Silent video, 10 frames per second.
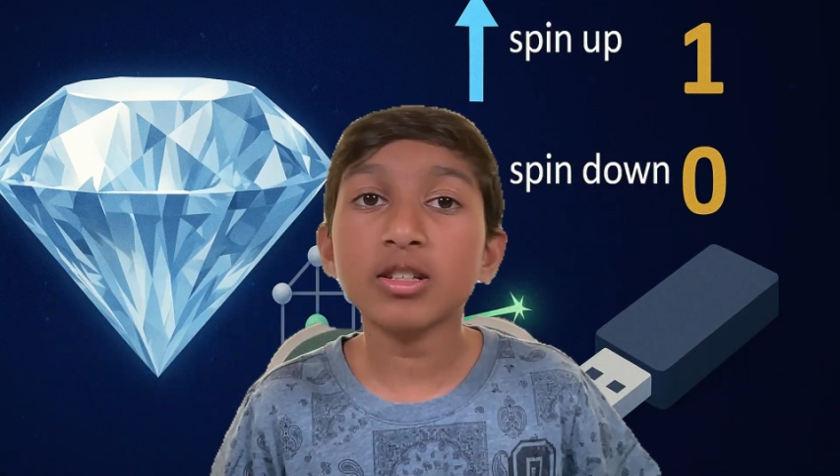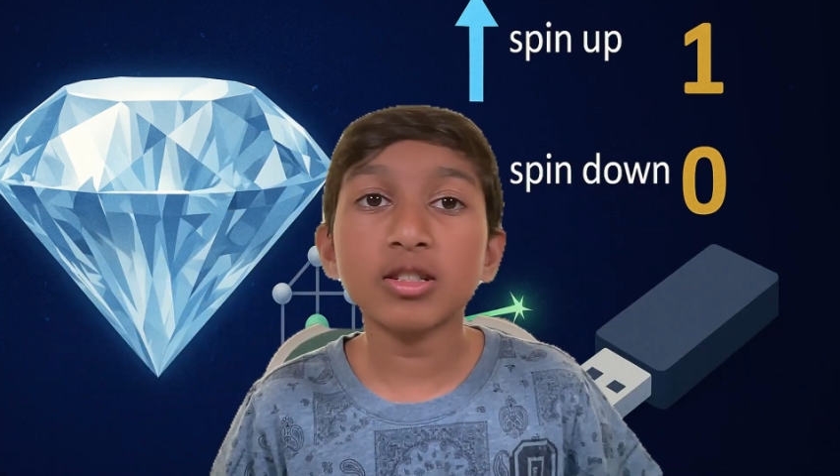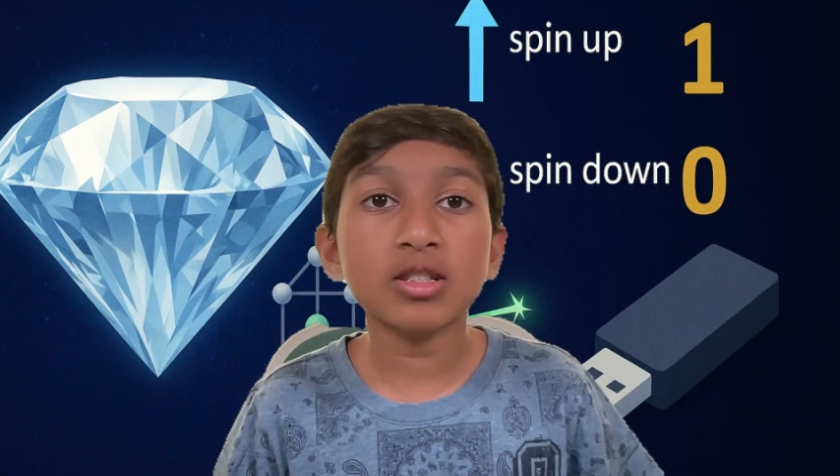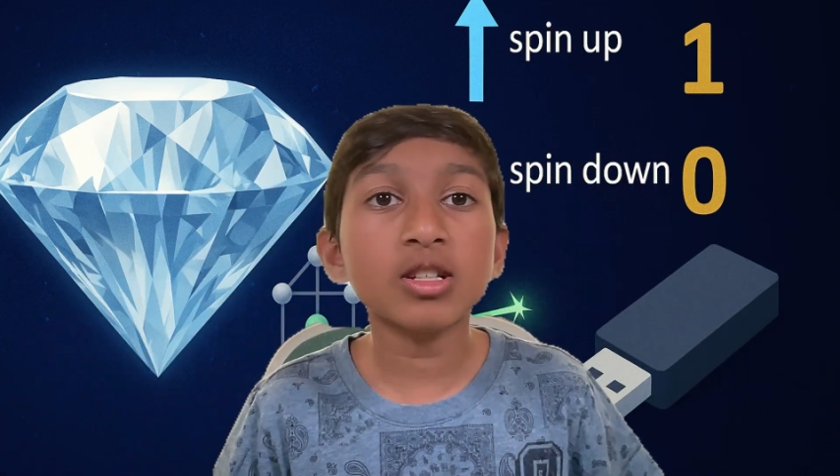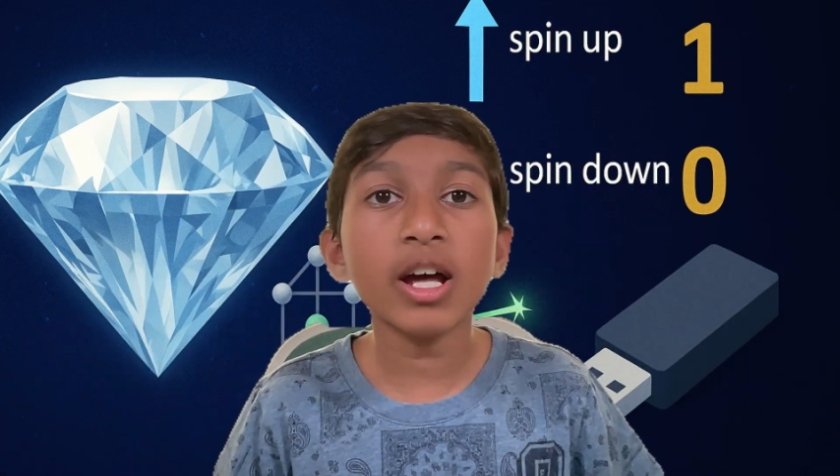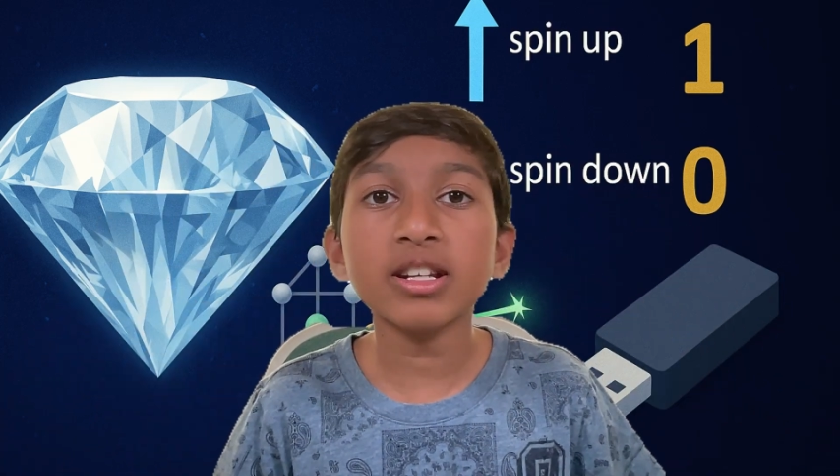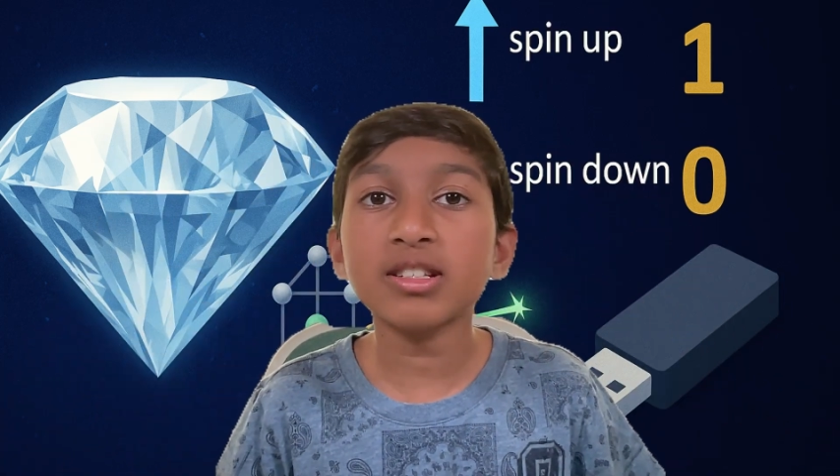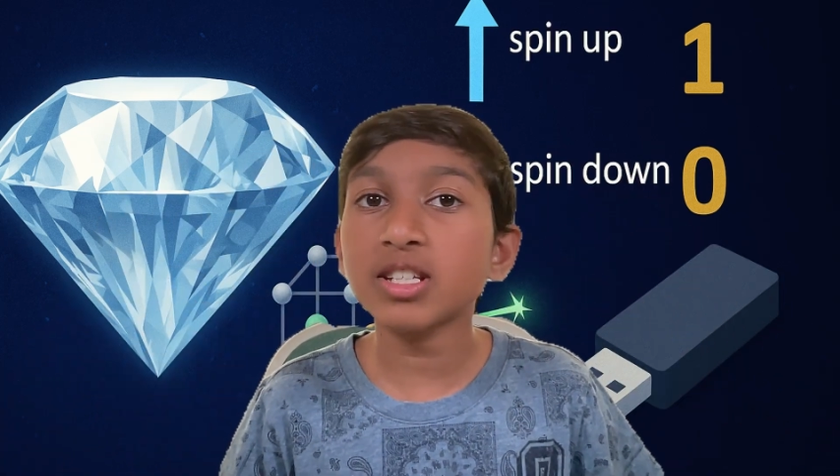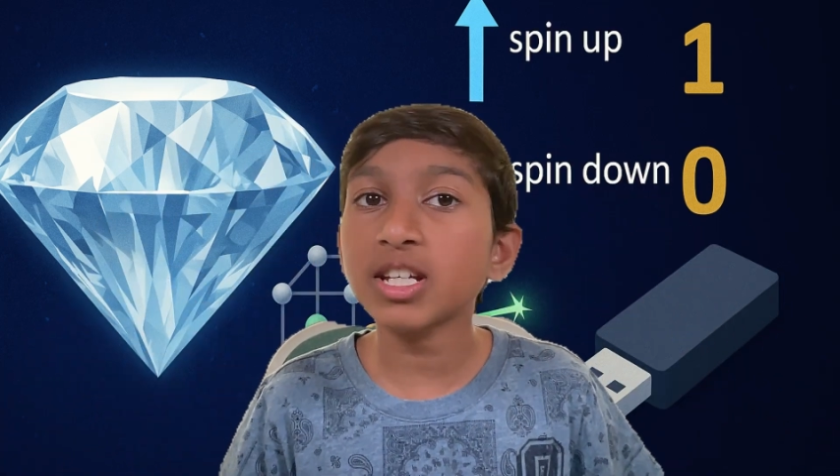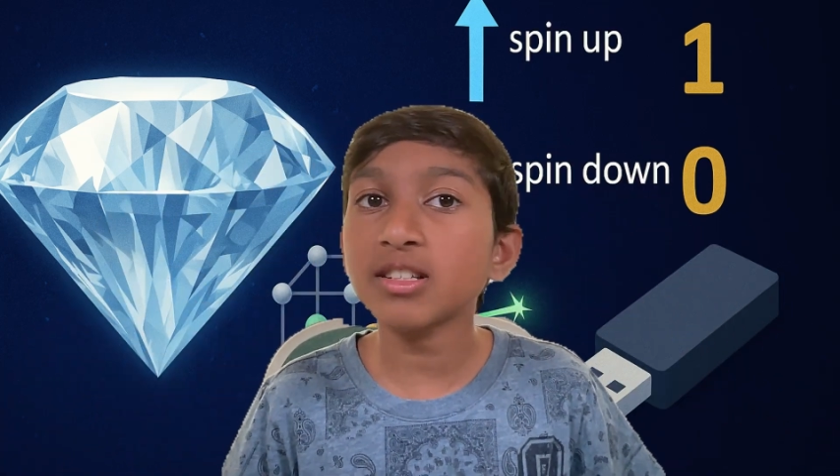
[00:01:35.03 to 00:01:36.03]

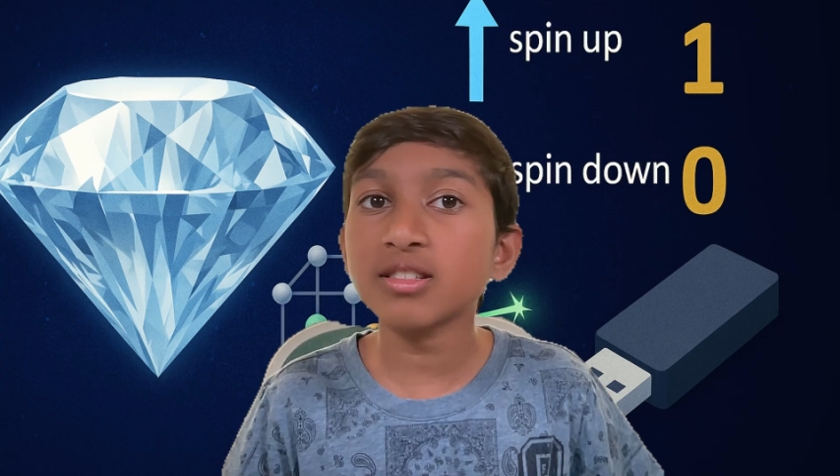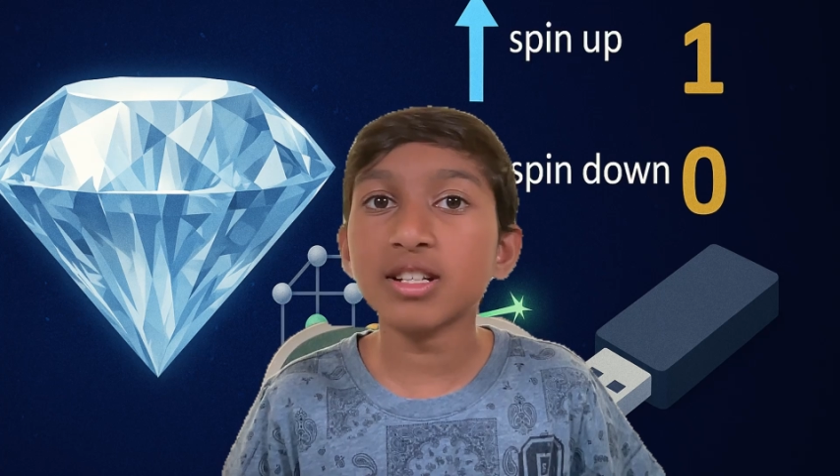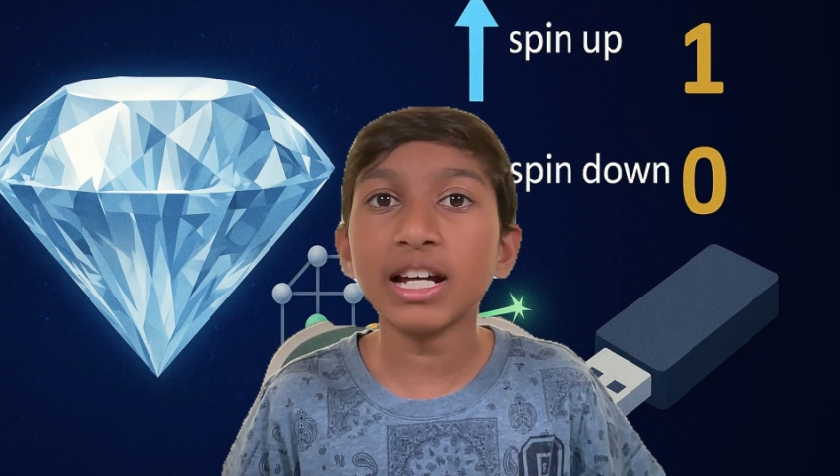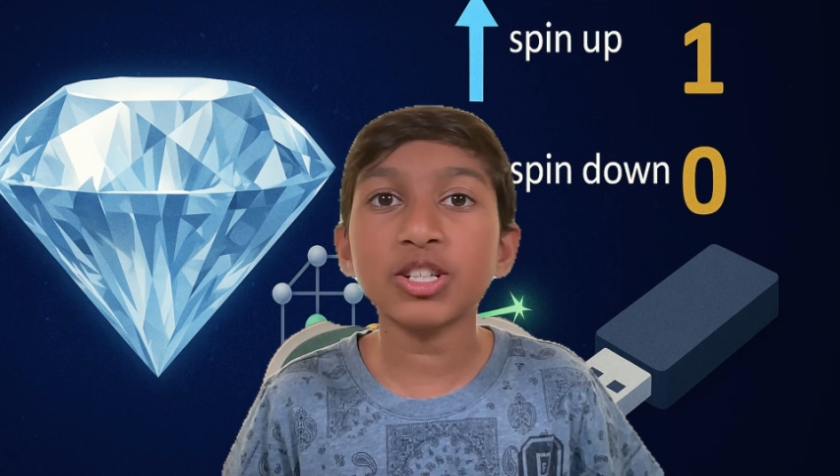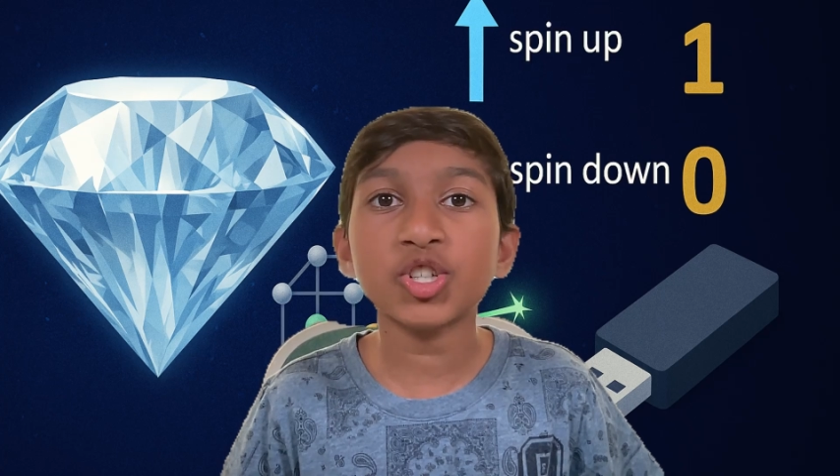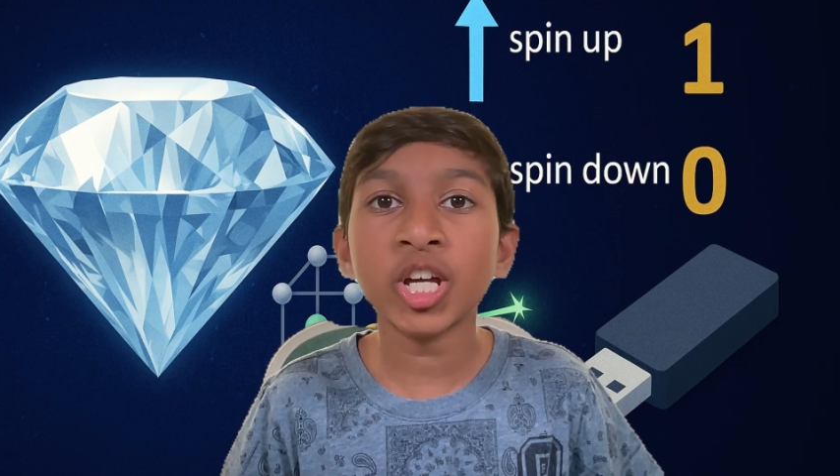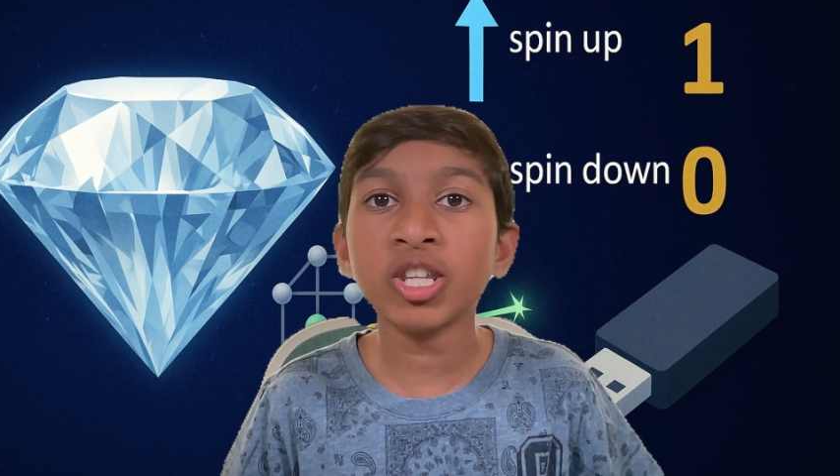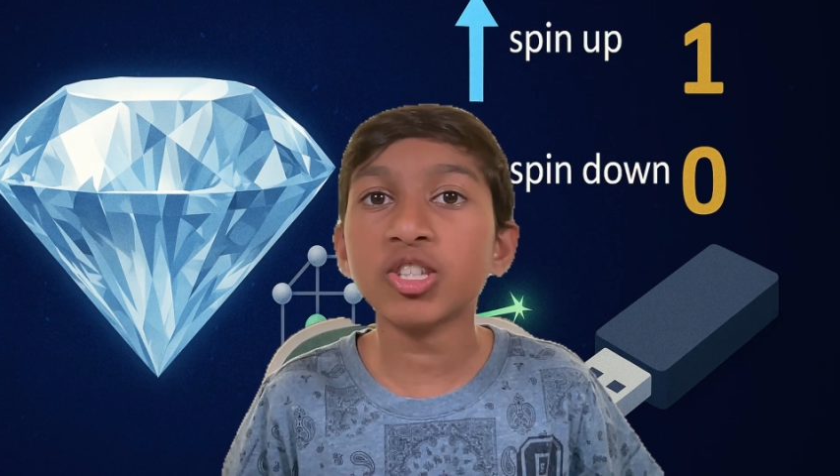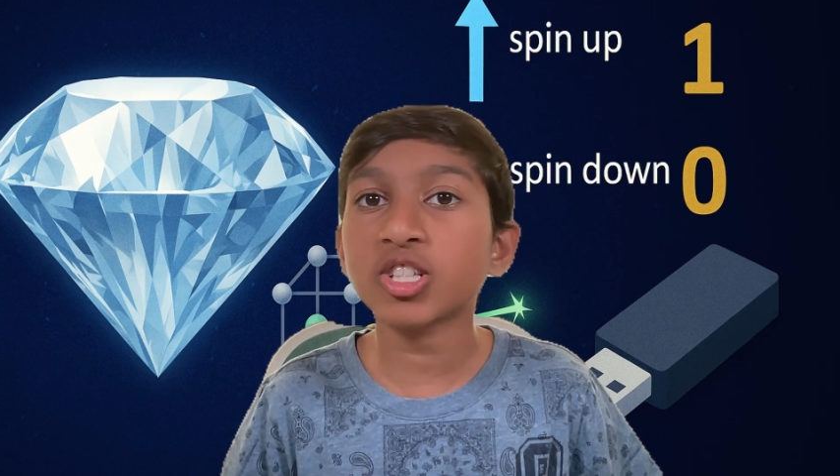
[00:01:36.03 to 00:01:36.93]
scientists can change the